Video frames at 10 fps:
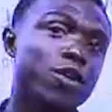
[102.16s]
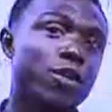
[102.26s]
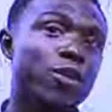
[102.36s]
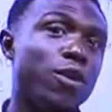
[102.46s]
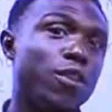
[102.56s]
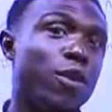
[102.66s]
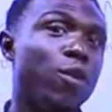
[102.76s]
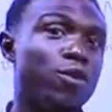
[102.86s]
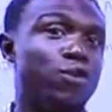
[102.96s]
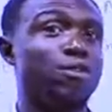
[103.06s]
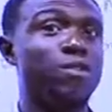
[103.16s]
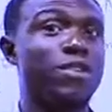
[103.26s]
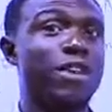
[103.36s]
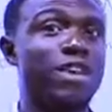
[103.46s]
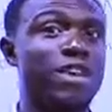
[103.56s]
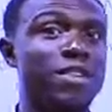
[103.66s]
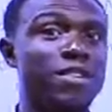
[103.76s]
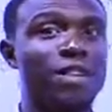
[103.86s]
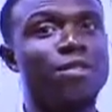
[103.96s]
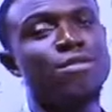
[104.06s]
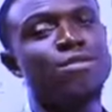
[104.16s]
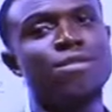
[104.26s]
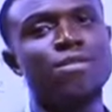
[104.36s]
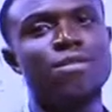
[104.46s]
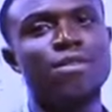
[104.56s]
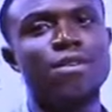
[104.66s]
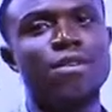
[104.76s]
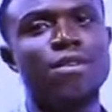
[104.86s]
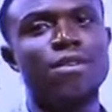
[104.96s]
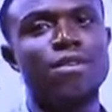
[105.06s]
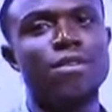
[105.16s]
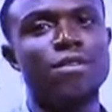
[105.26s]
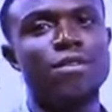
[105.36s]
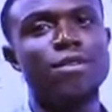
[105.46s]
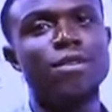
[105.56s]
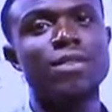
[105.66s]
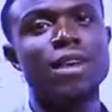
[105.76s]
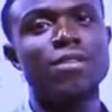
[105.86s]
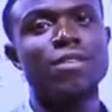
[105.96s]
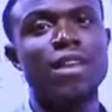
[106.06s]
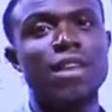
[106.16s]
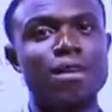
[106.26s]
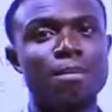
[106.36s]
know that what you could sing is noun. Sometimes you say,